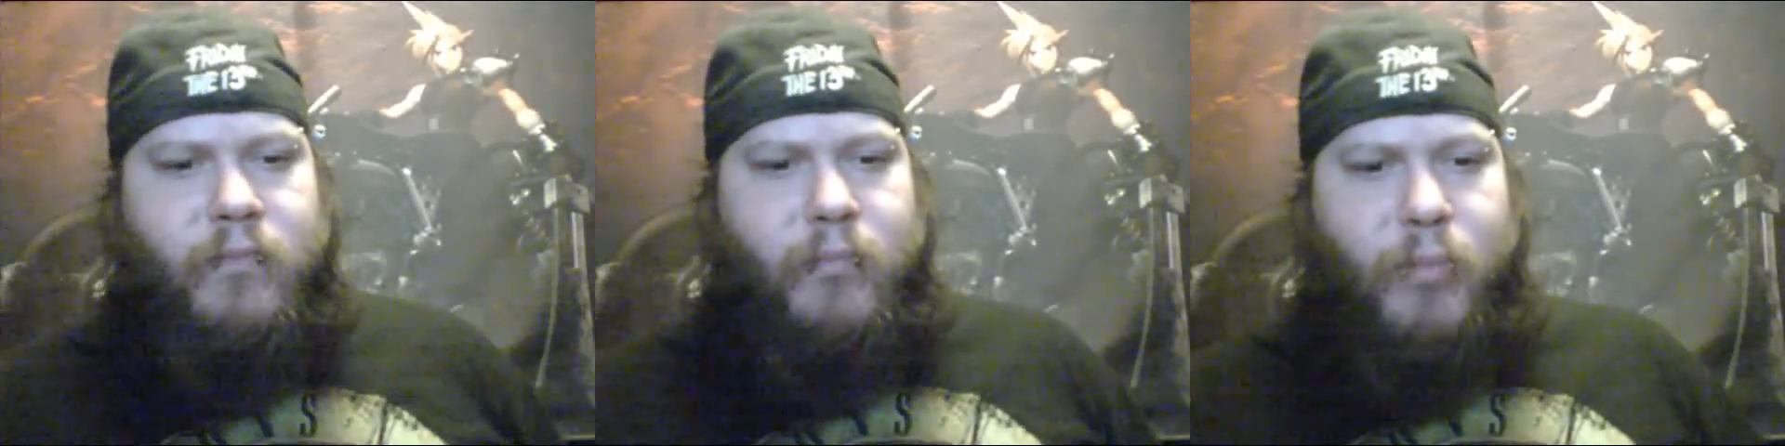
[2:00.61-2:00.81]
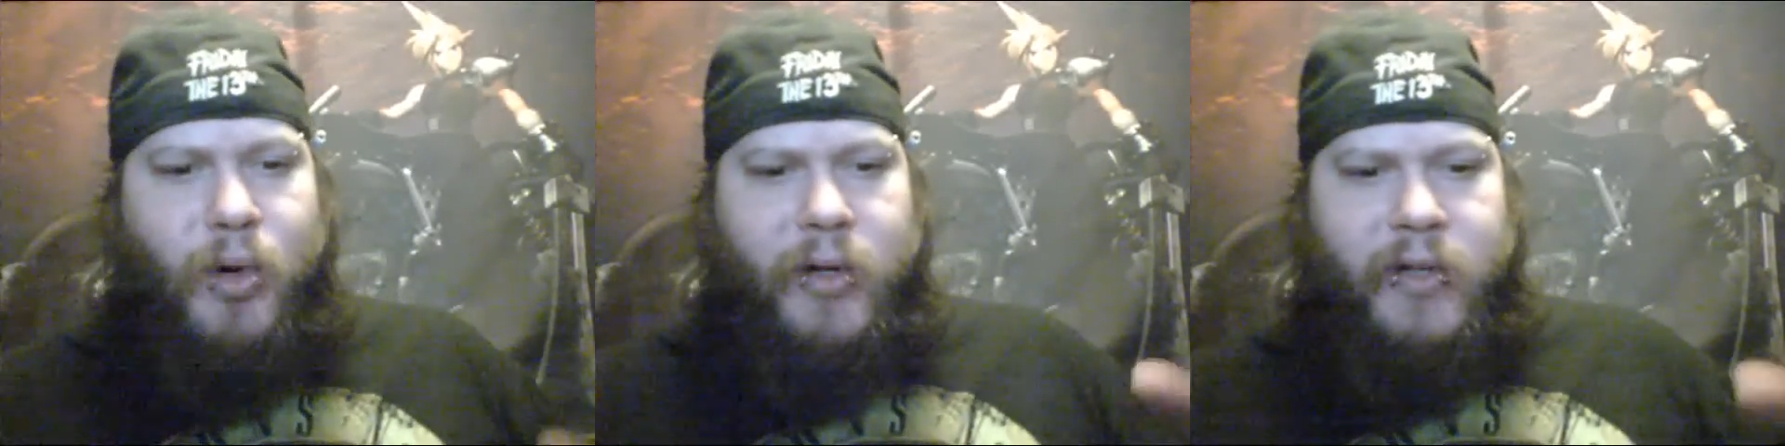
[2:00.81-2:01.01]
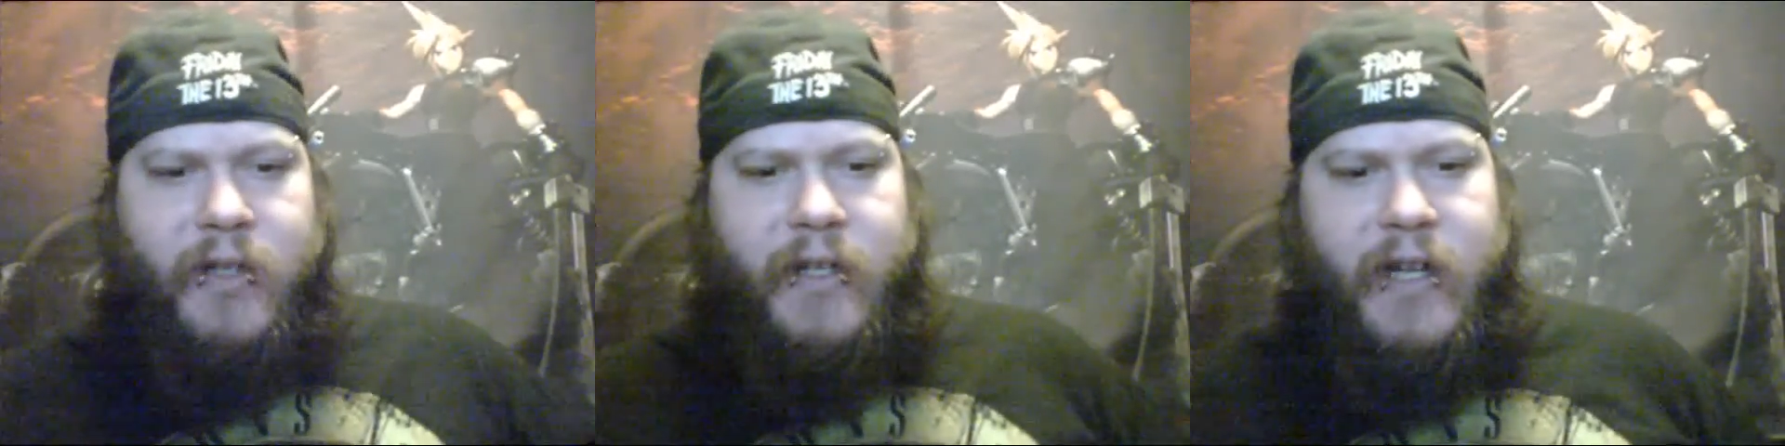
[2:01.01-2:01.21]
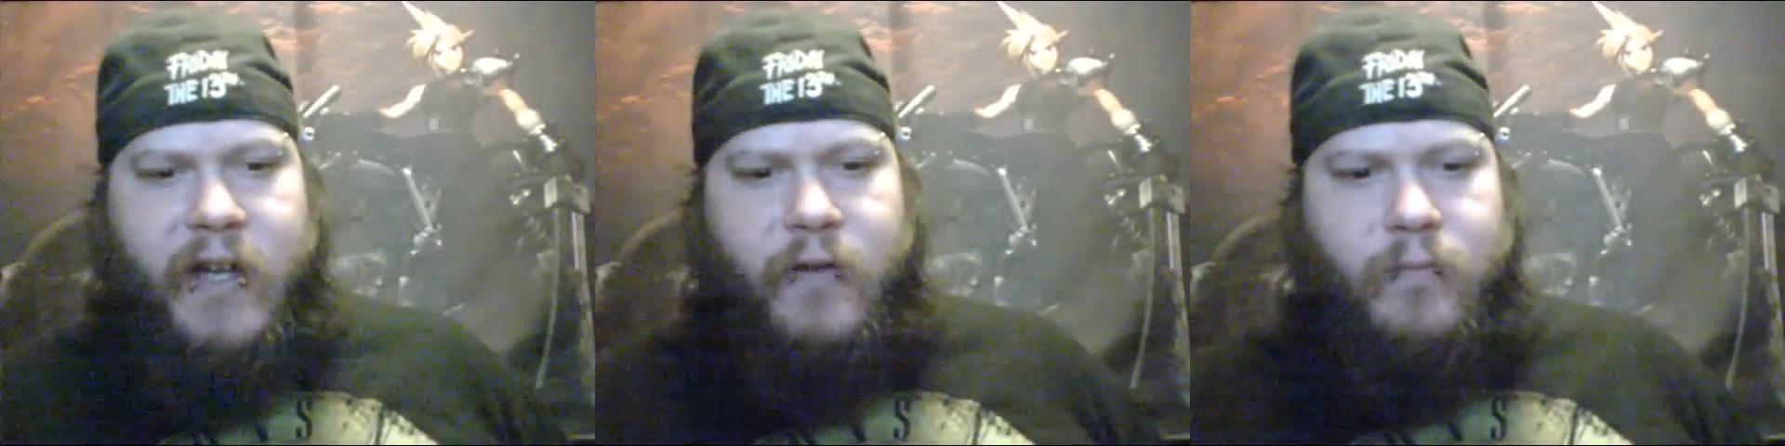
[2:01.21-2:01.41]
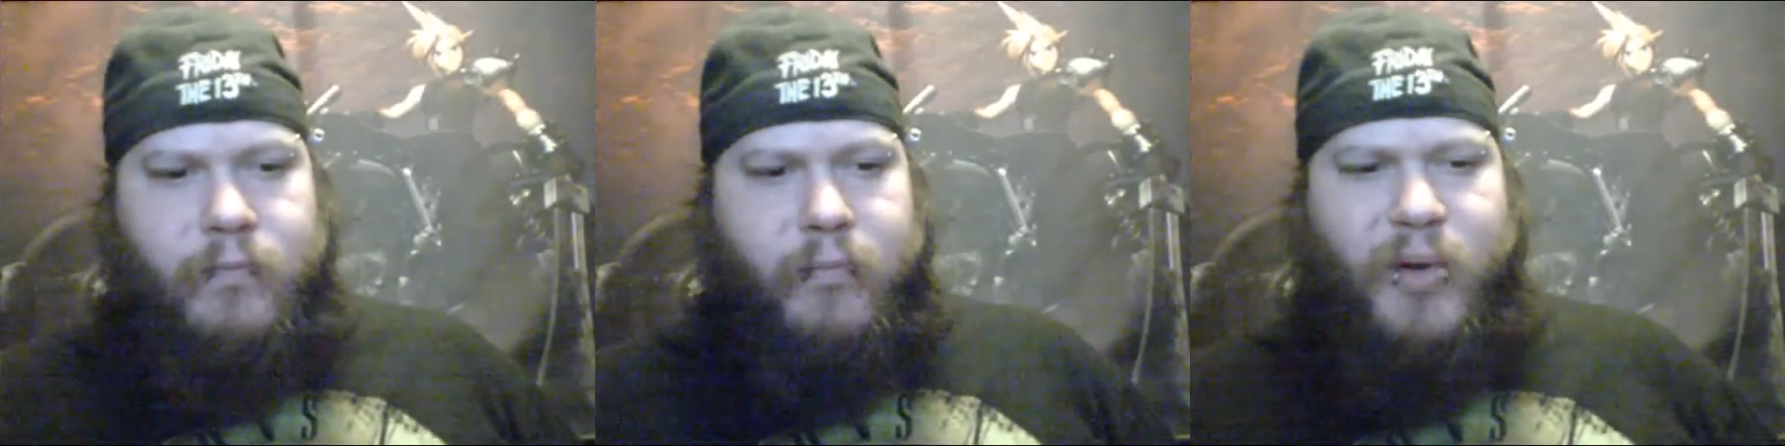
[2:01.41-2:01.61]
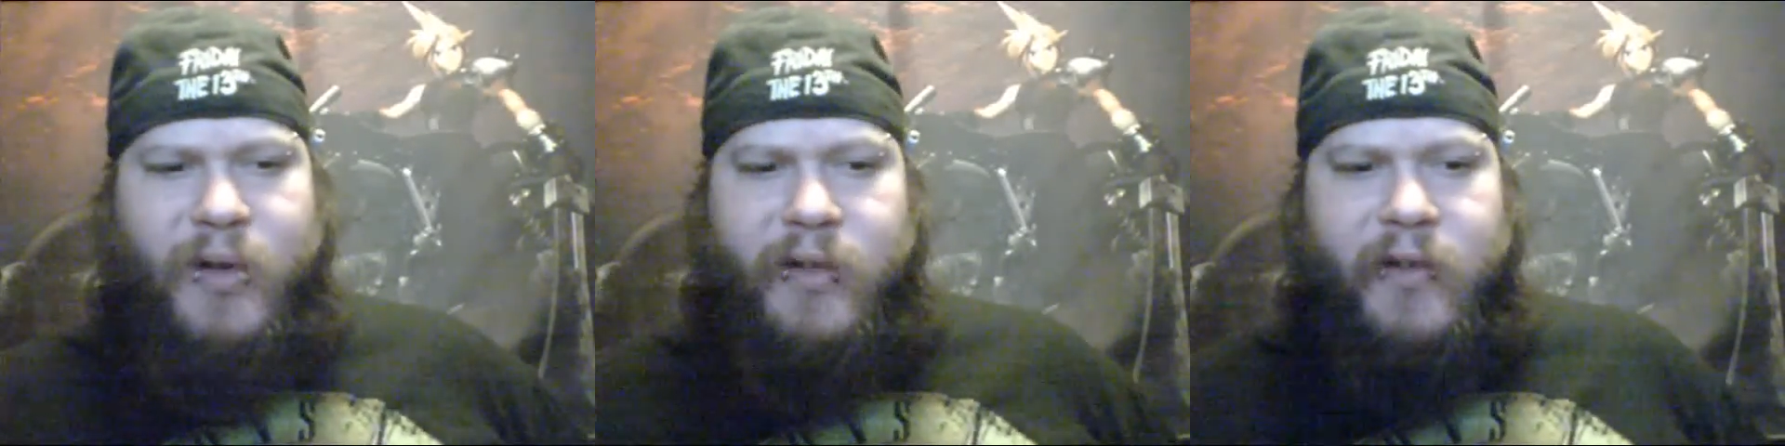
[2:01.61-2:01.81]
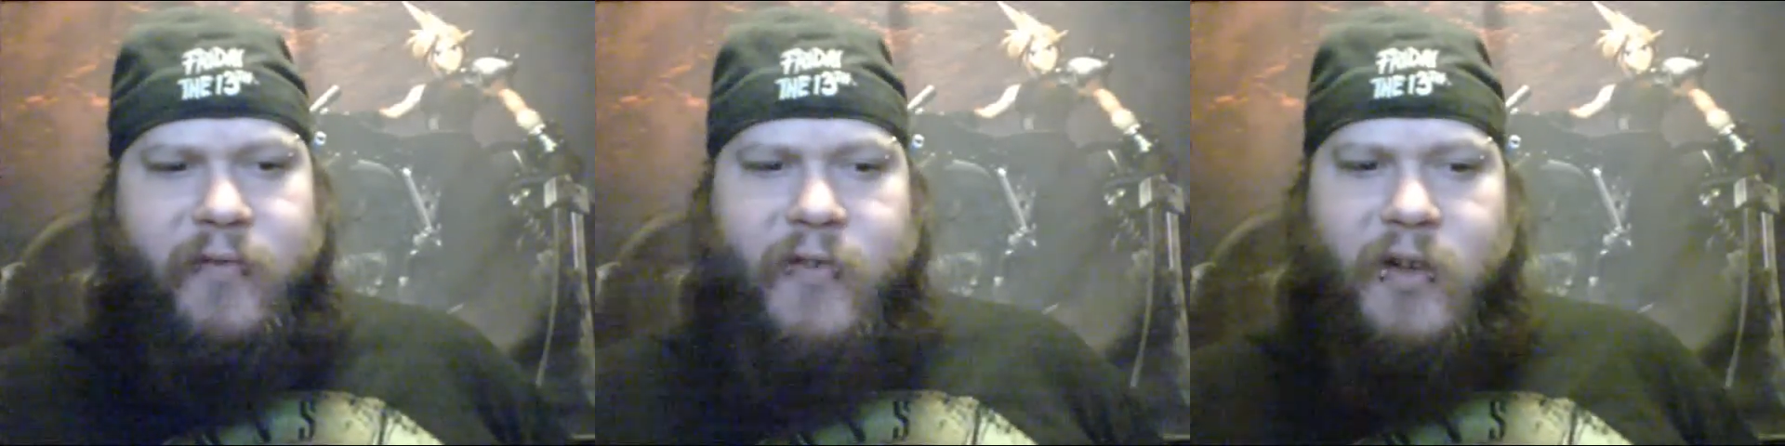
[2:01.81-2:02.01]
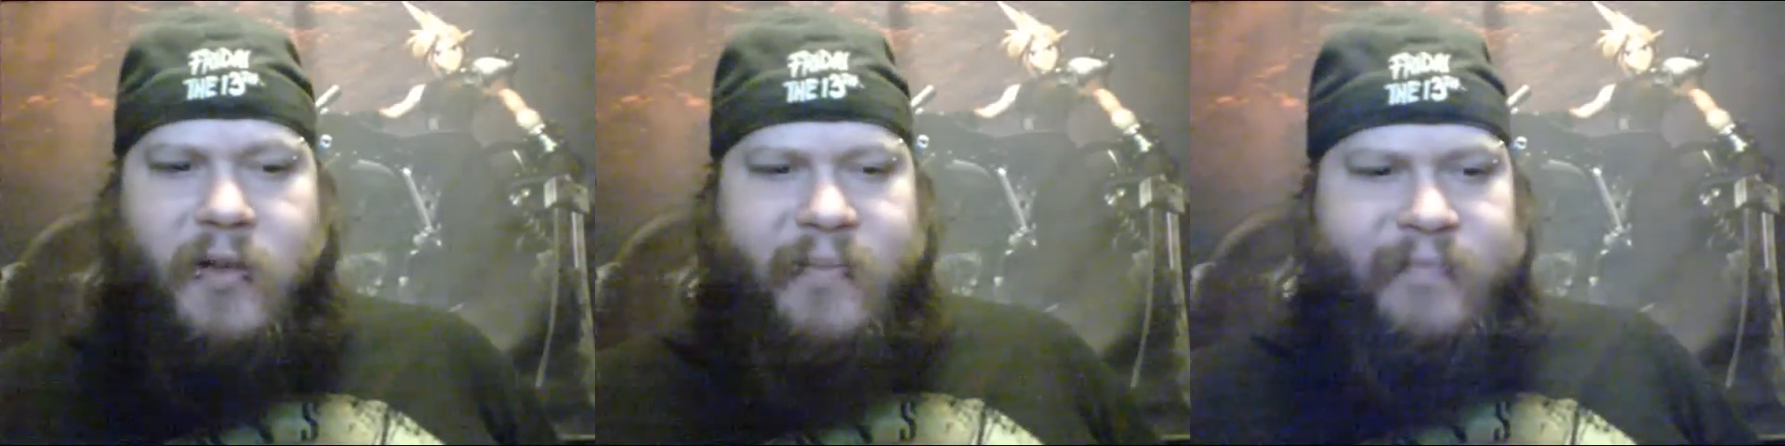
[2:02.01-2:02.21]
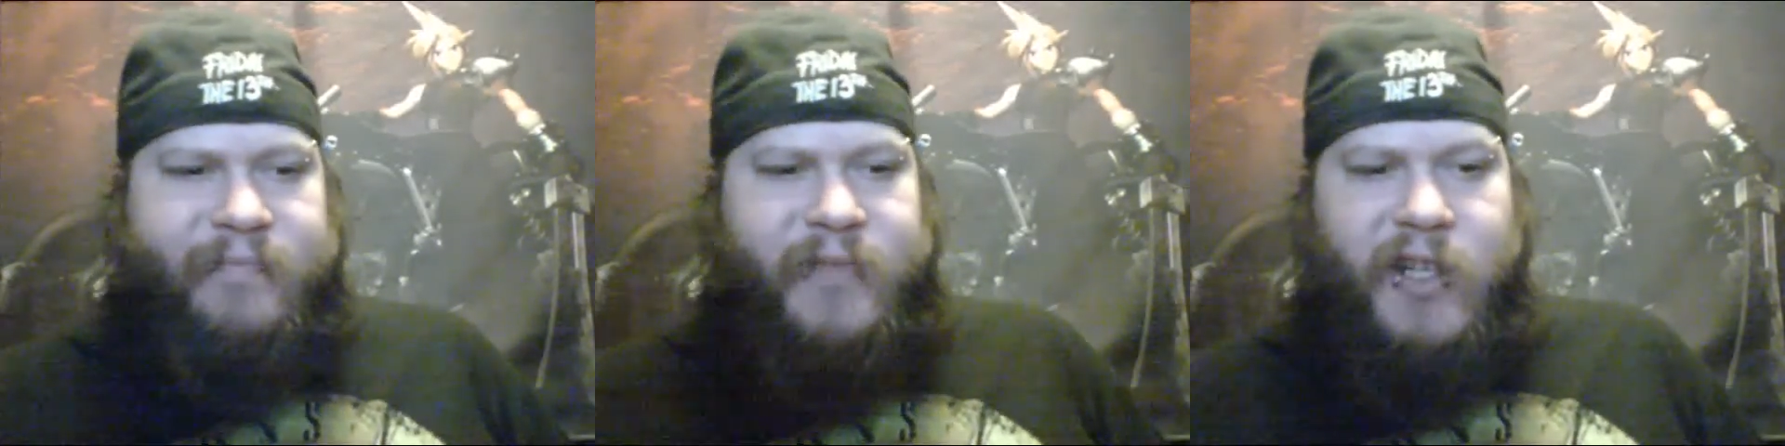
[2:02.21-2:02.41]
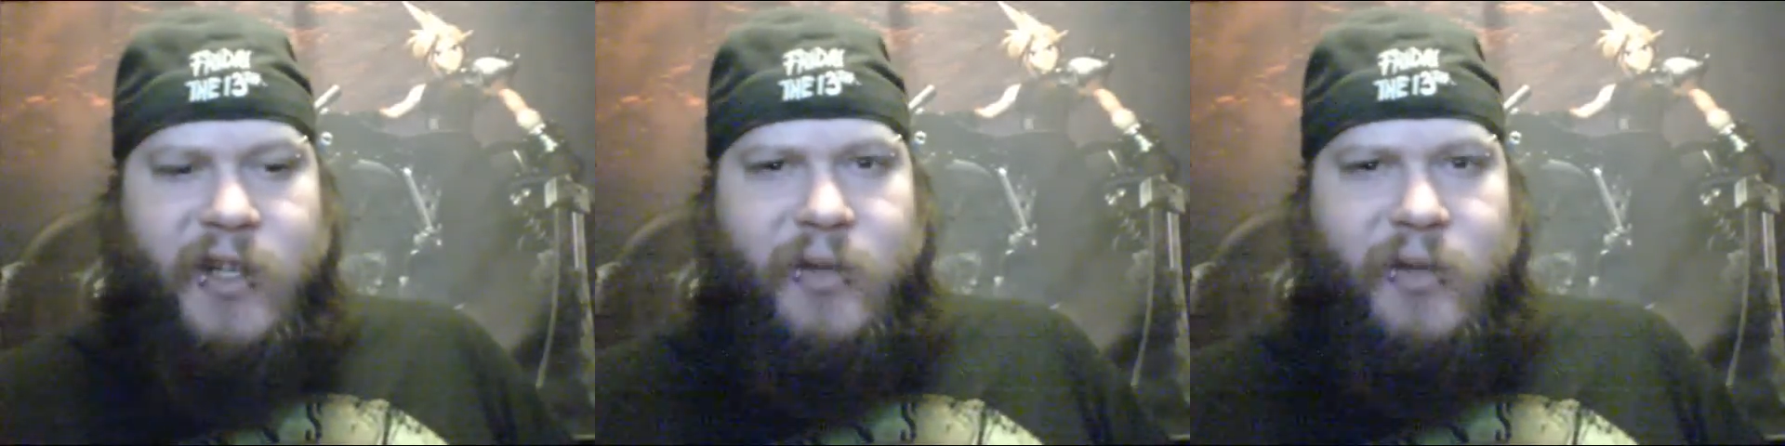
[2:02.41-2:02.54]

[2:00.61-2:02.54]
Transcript: boiled it down, boiled it for,